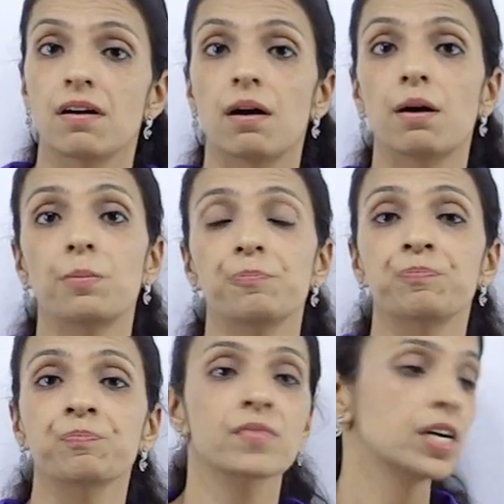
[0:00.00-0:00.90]

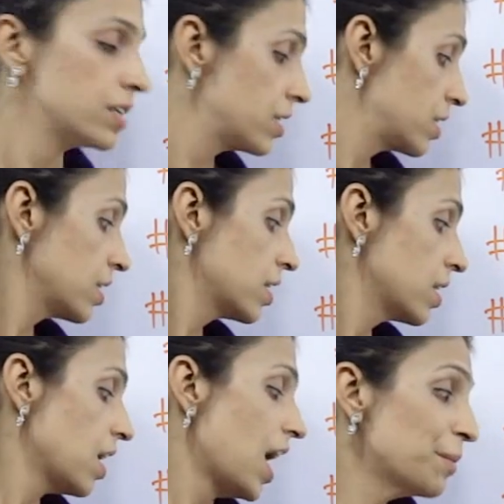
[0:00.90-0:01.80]

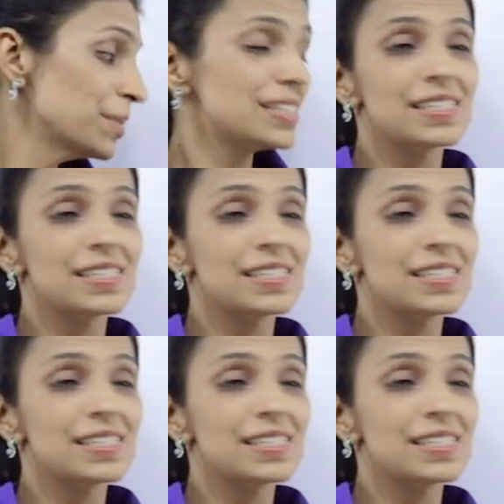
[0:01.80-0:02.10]
I may